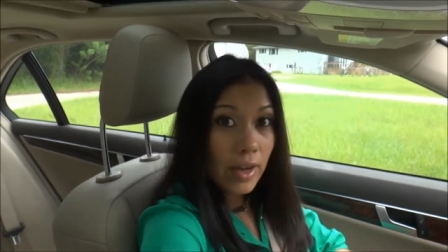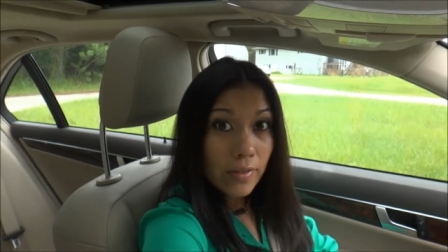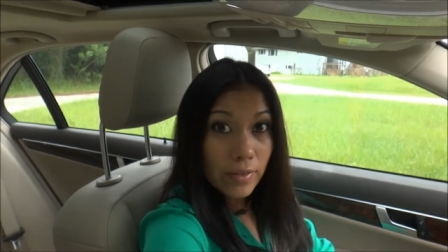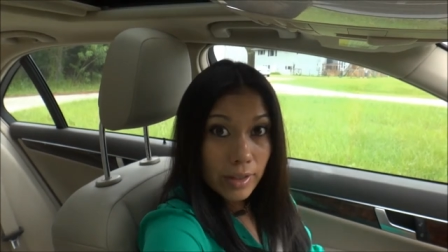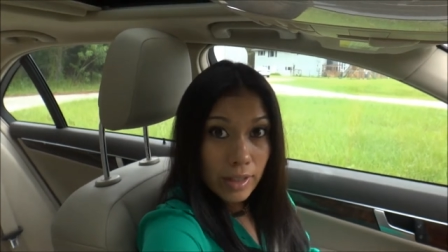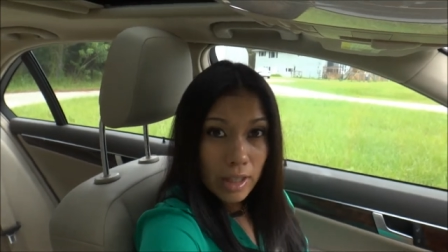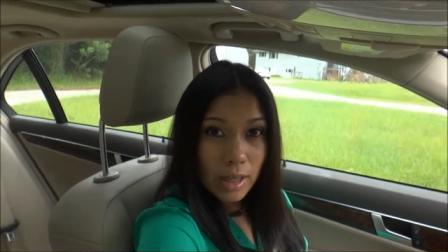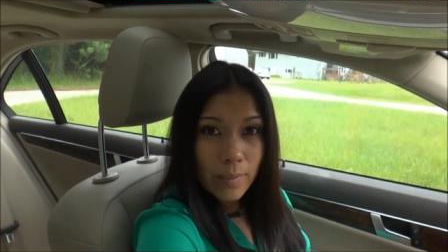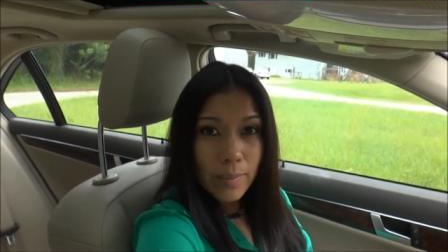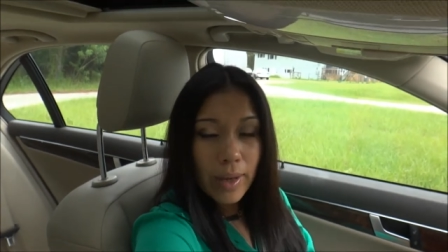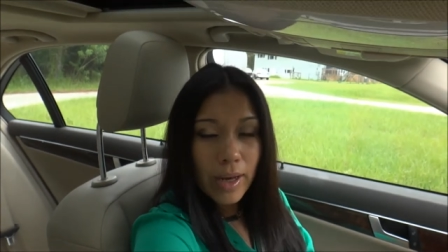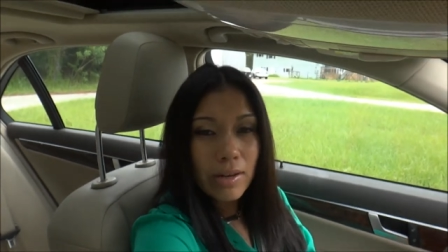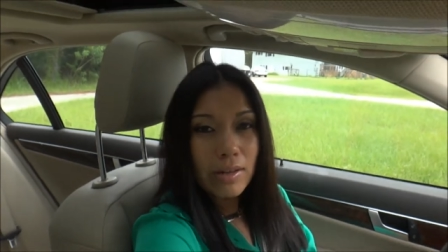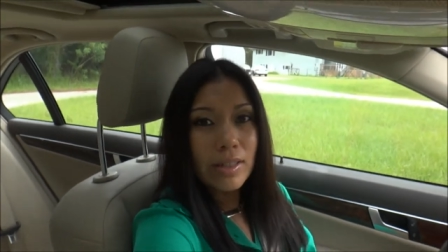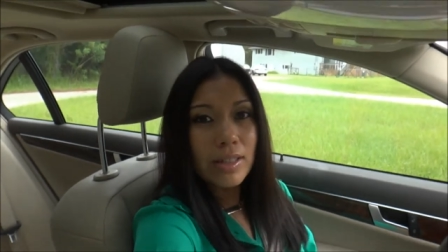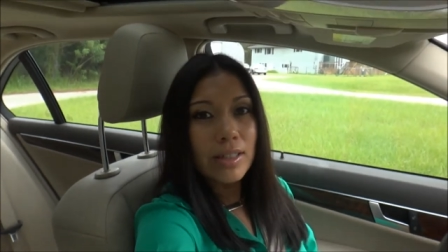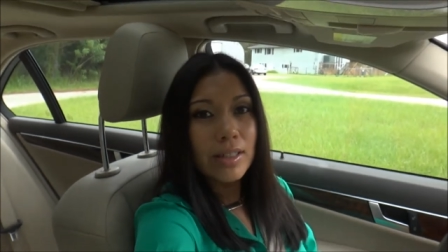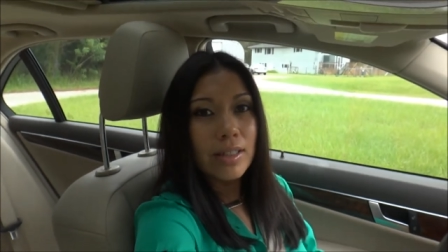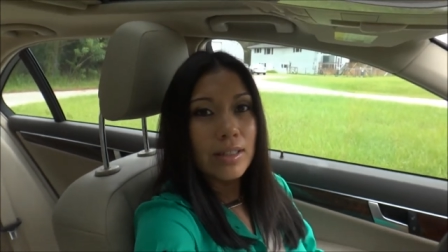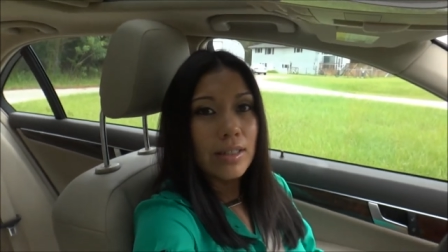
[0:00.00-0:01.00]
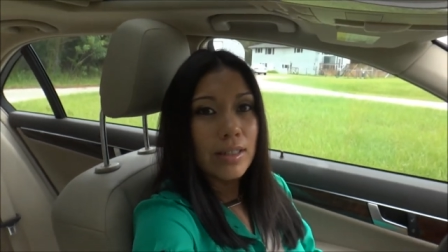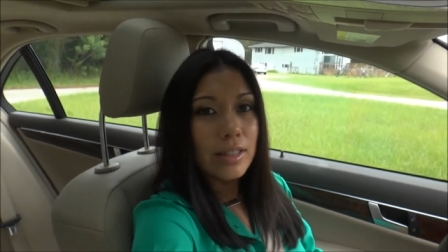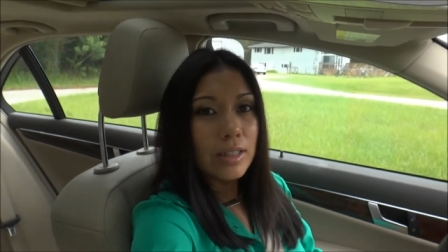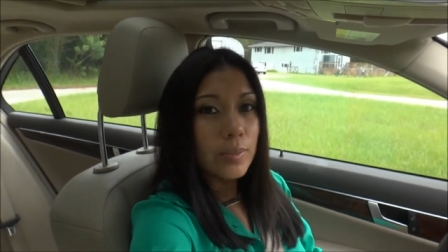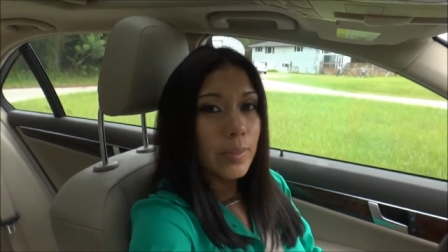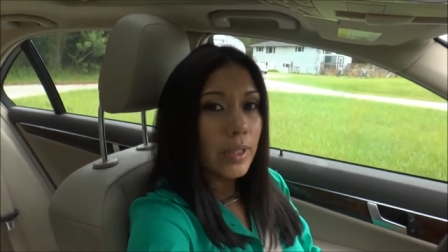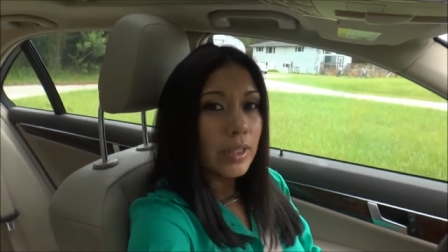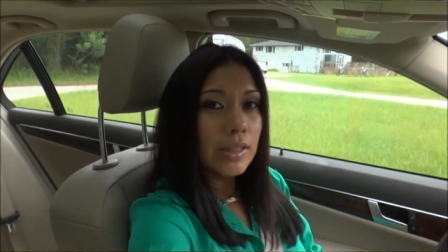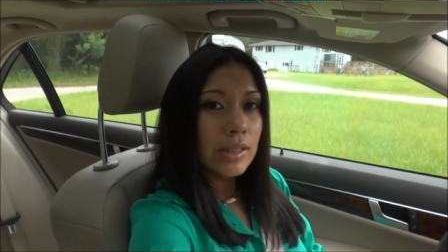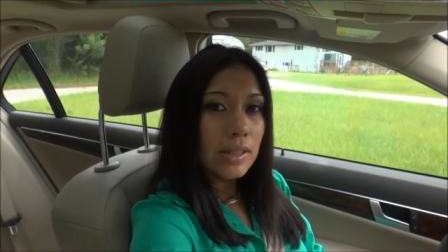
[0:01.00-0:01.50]
everything about it,
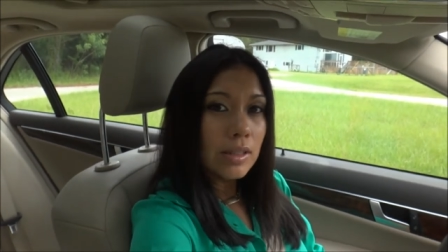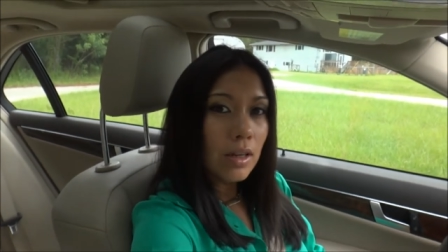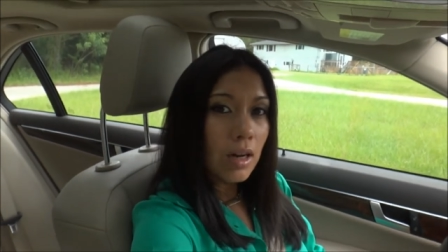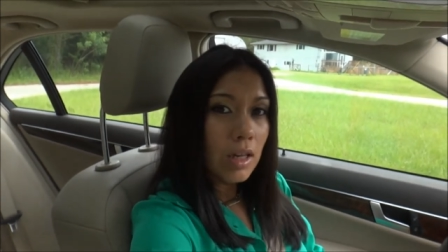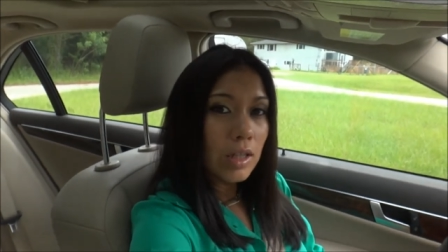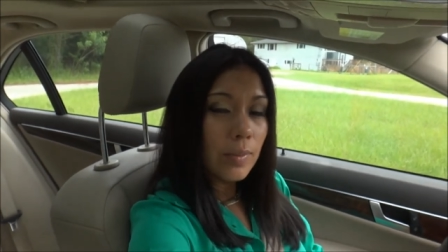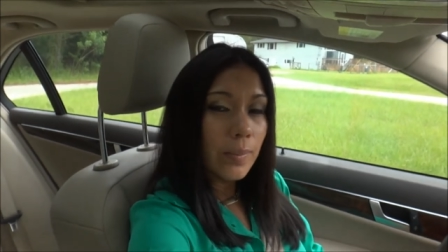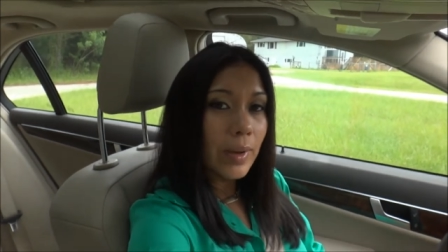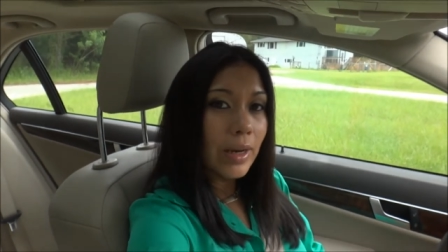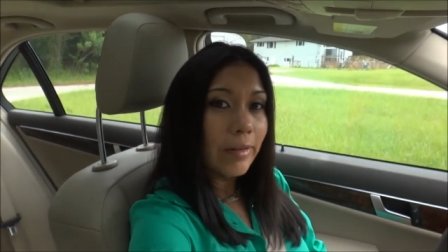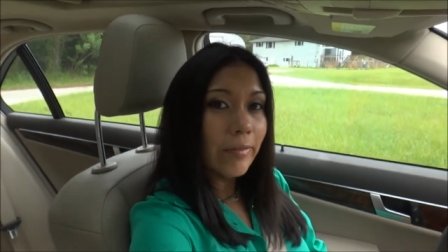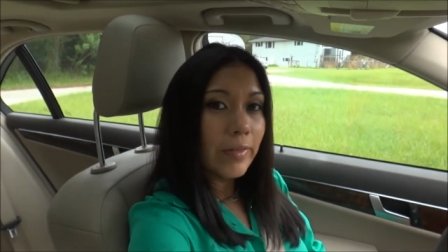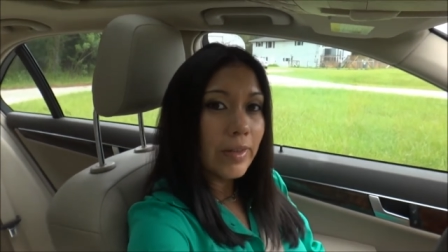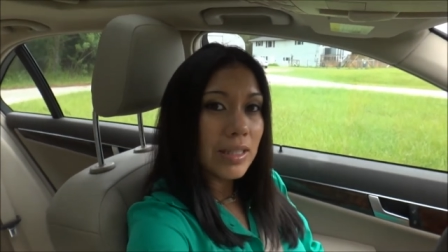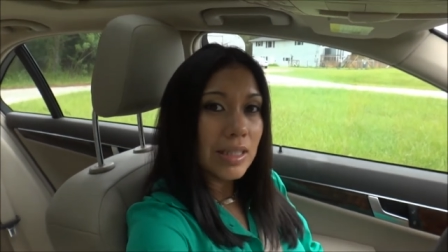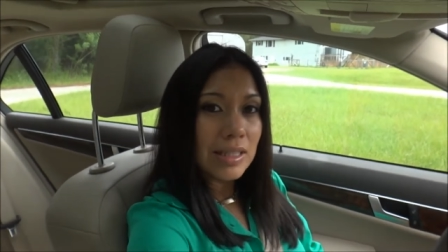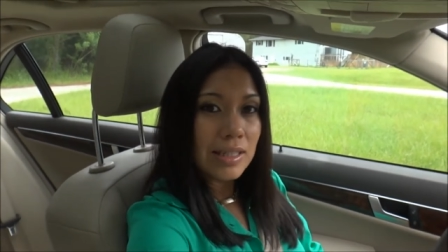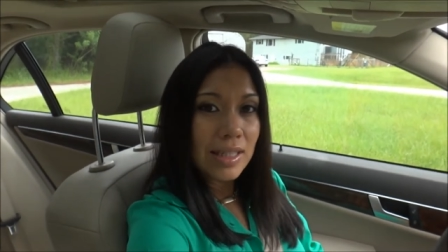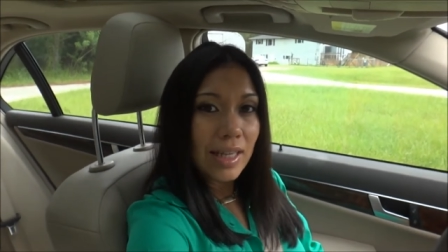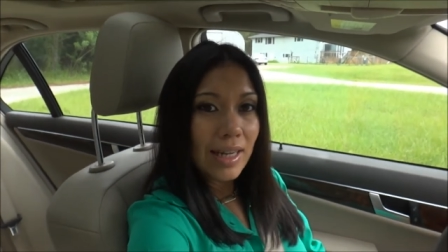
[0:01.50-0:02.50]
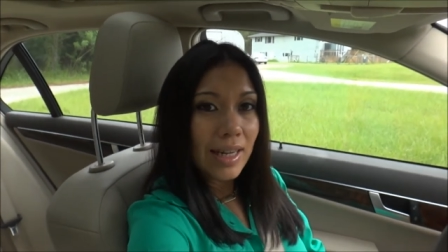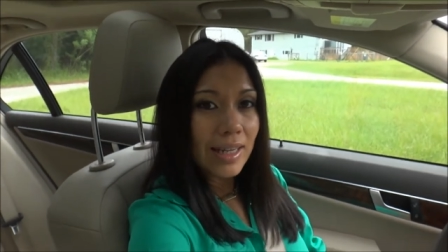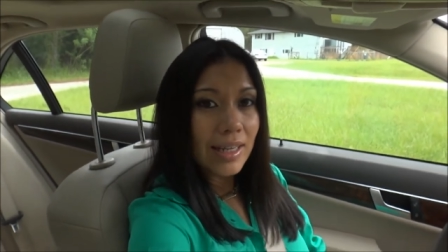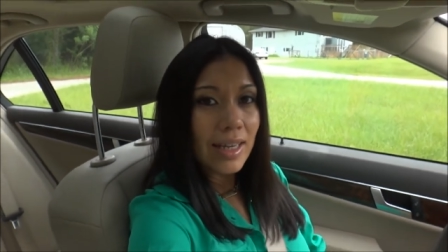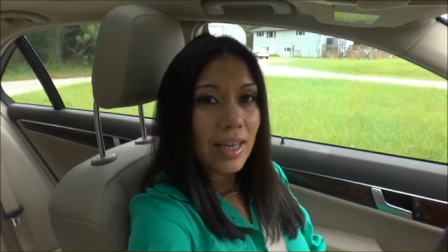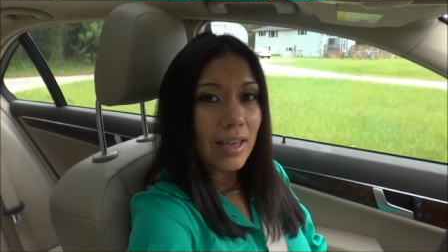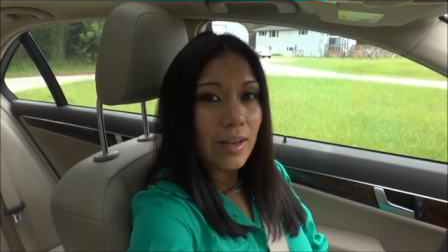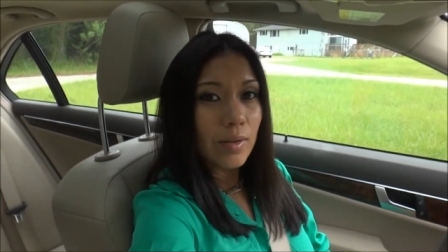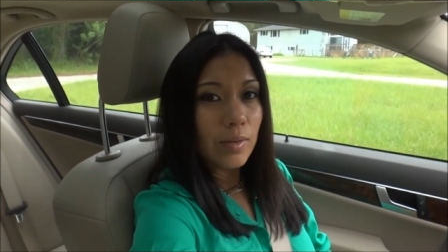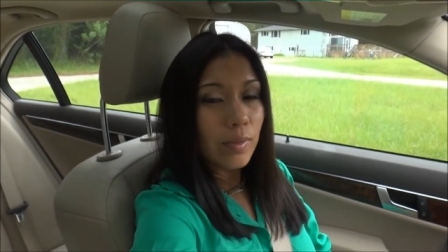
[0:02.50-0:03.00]
especially all the benefits that I
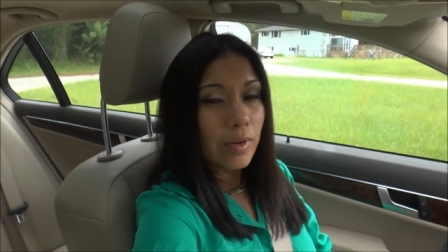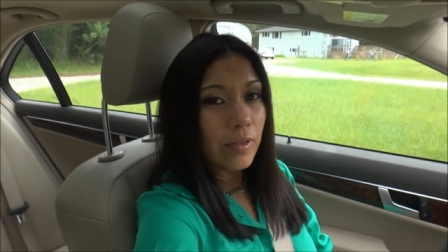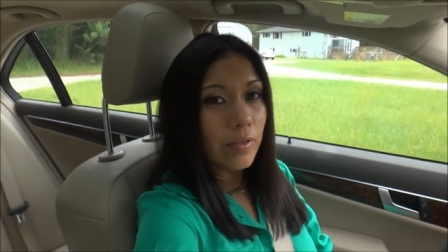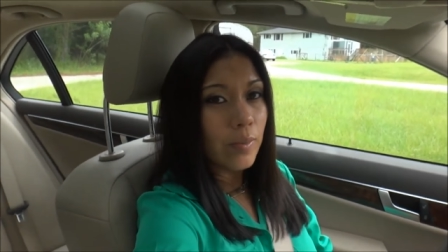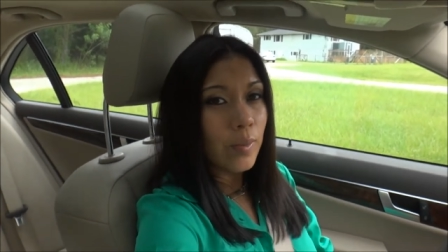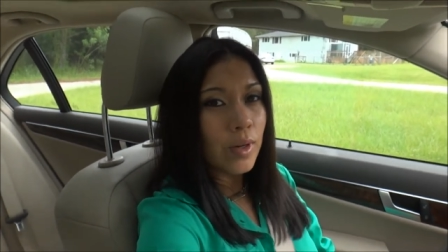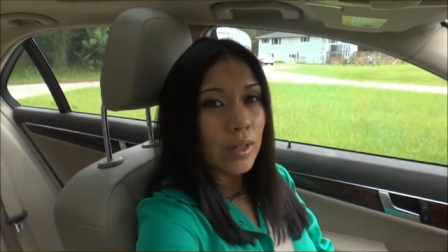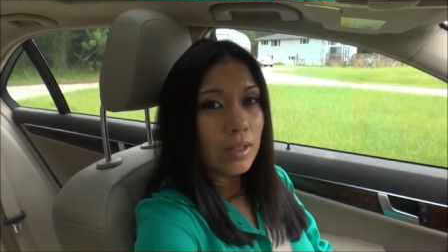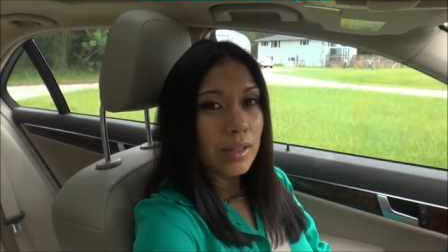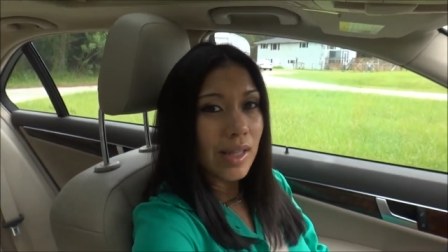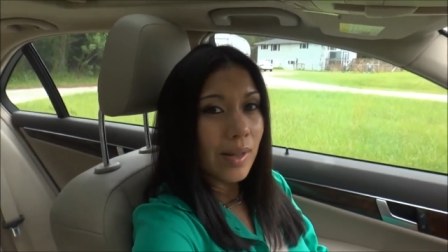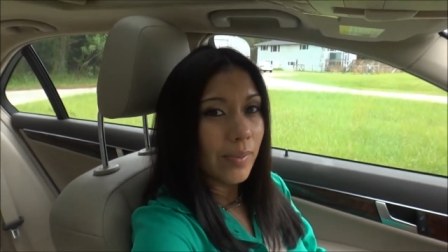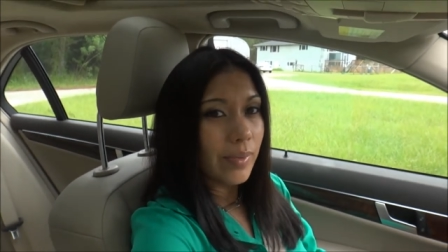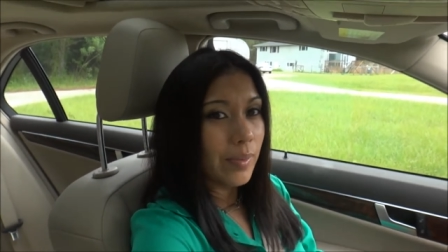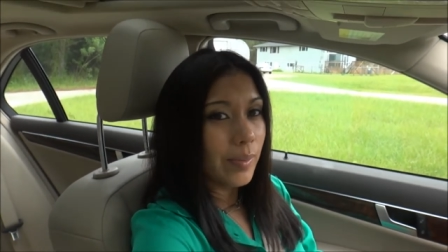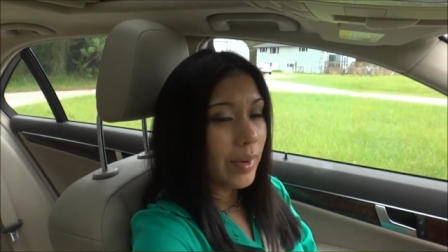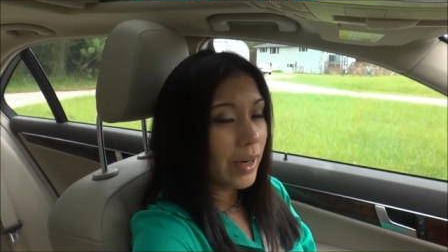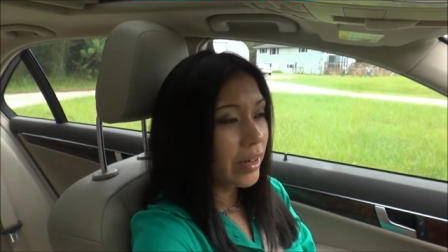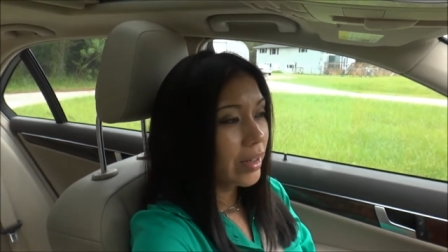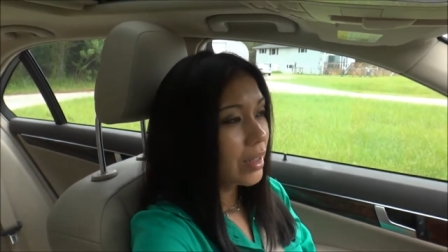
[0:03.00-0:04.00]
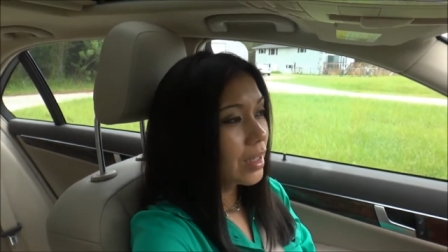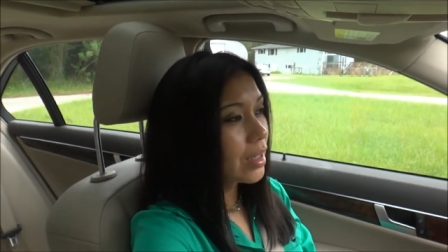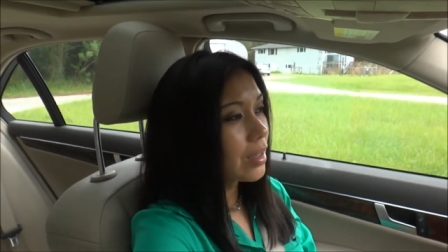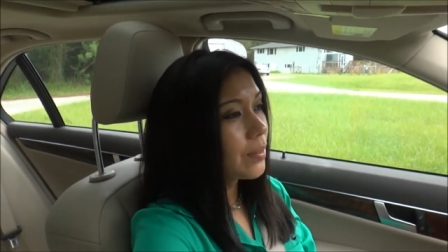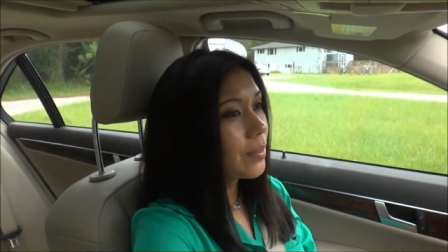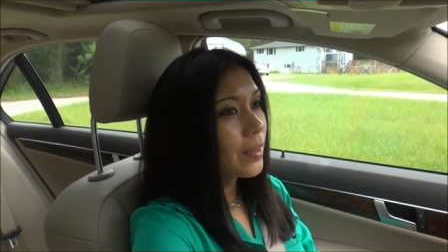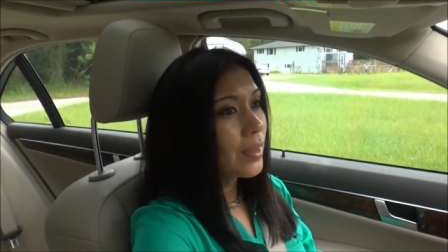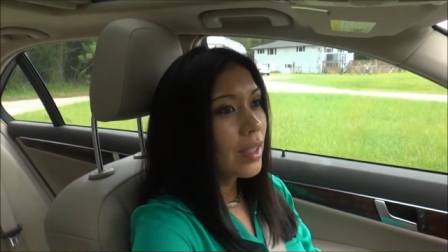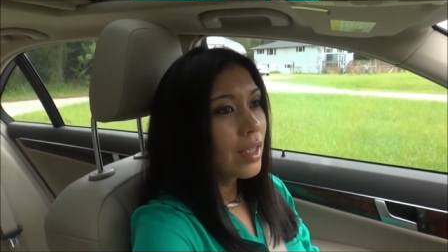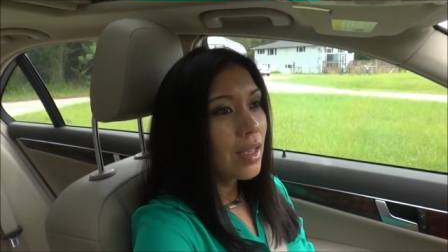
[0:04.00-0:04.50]
get with Motor Club of America.